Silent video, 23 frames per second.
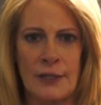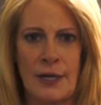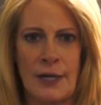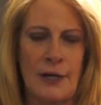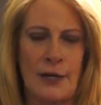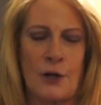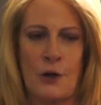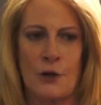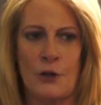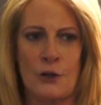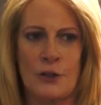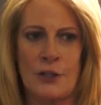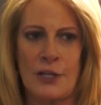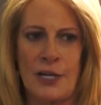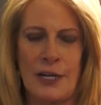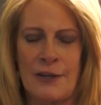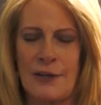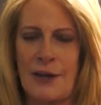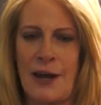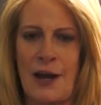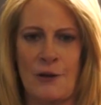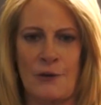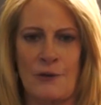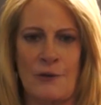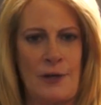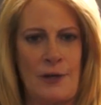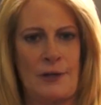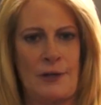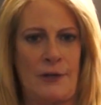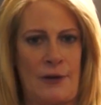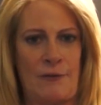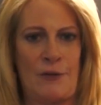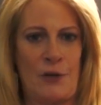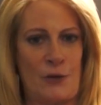They take all your teeth out
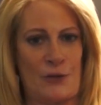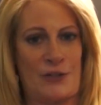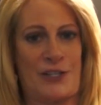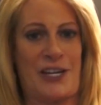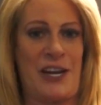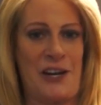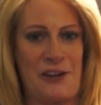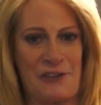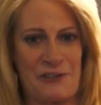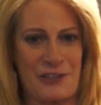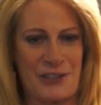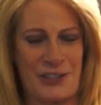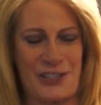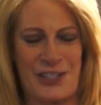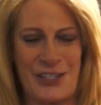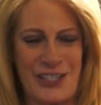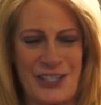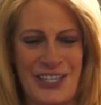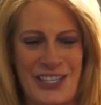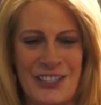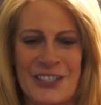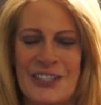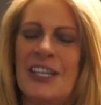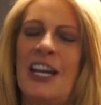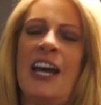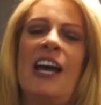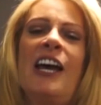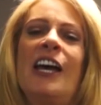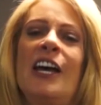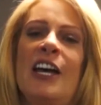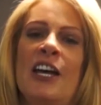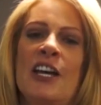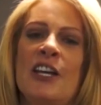and then you have no teeth for 2 years.